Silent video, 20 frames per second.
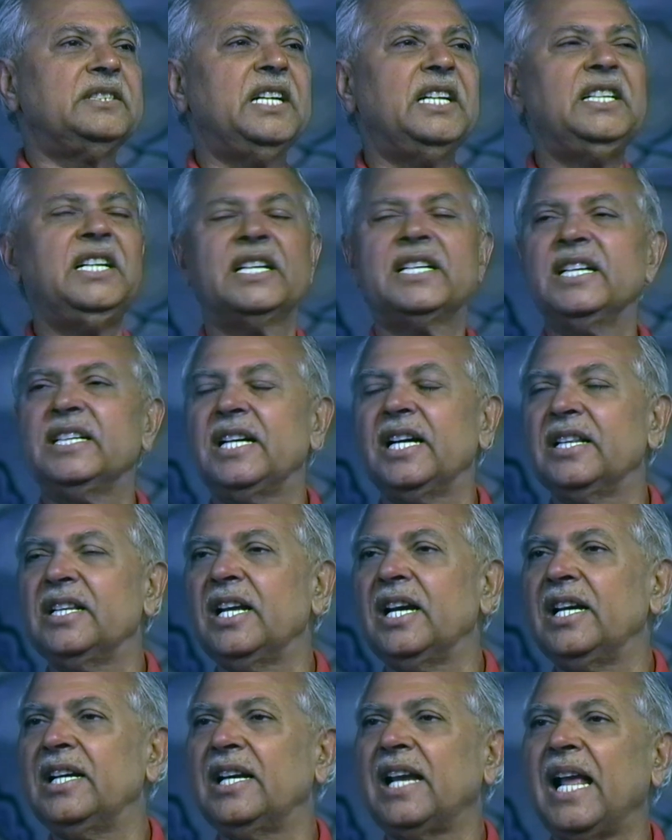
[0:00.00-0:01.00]
dedicated
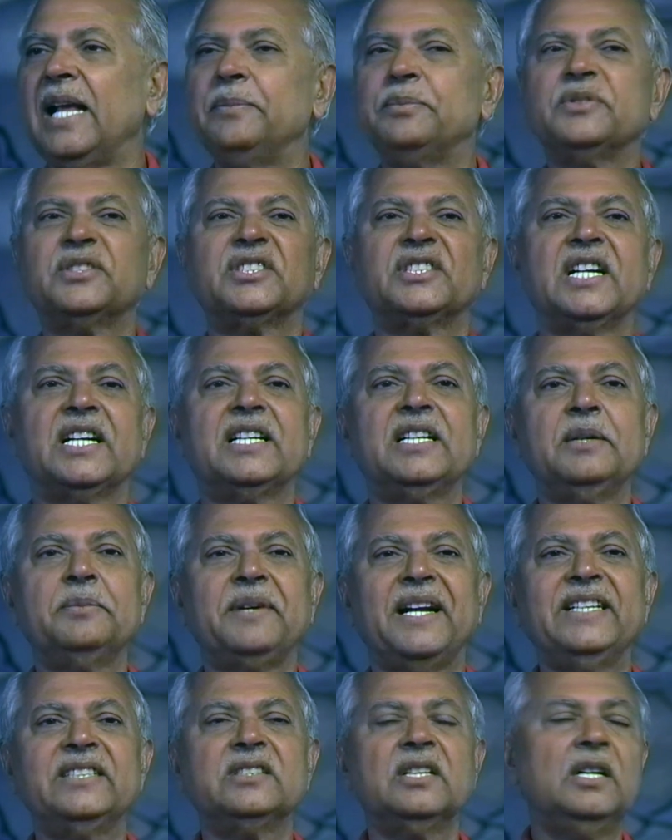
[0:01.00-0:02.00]
their life,
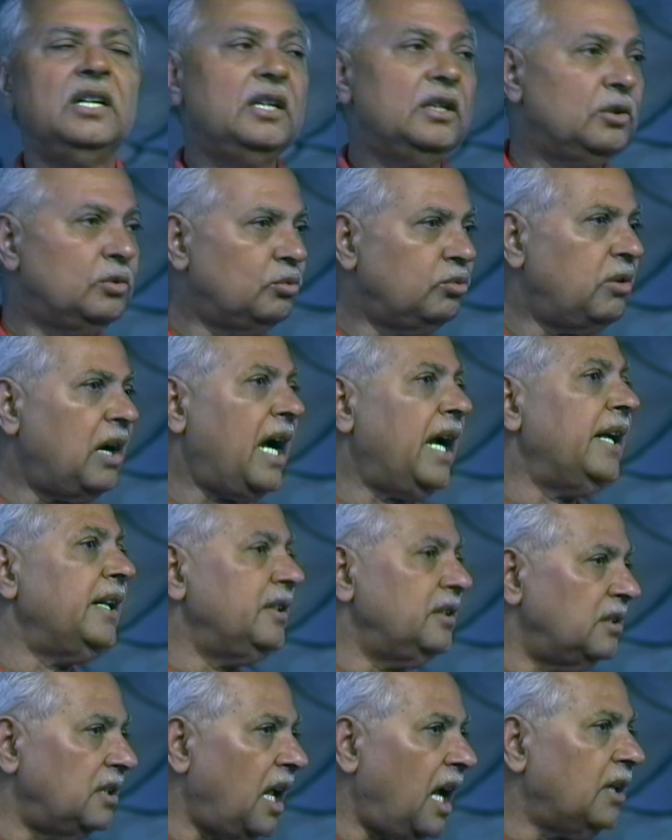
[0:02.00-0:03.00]
sacrifice. Why
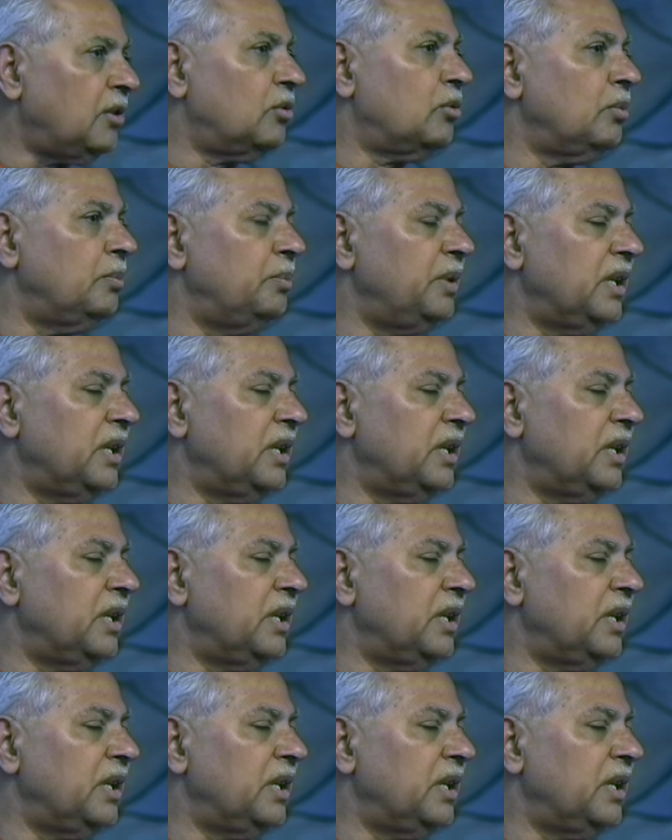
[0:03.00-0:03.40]
not to